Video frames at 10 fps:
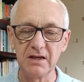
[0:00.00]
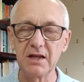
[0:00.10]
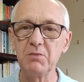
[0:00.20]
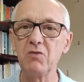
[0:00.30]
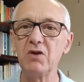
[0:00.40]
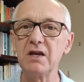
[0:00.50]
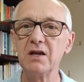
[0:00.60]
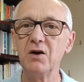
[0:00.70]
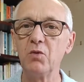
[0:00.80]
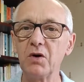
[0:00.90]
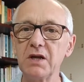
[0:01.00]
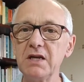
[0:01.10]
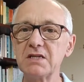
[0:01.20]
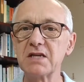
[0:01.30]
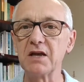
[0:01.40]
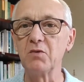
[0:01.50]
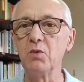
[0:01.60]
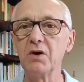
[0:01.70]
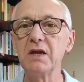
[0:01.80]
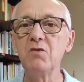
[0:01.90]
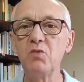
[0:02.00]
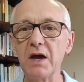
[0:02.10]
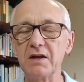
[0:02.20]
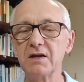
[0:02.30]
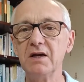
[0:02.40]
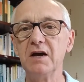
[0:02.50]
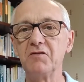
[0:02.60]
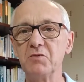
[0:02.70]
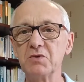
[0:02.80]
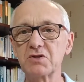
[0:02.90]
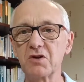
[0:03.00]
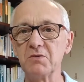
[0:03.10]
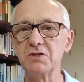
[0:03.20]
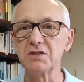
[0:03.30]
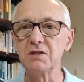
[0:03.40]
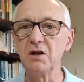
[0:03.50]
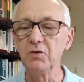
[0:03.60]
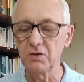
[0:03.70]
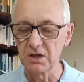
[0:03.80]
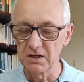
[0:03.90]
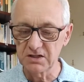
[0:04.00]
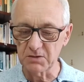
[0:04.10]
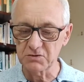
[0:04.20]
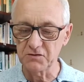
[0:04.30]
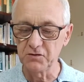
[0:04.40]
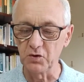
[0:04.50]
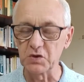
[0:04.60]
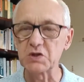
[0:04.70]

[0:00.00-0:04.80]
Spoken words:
Let me read what he said and what he read from the scriptures in Luke chapter 4.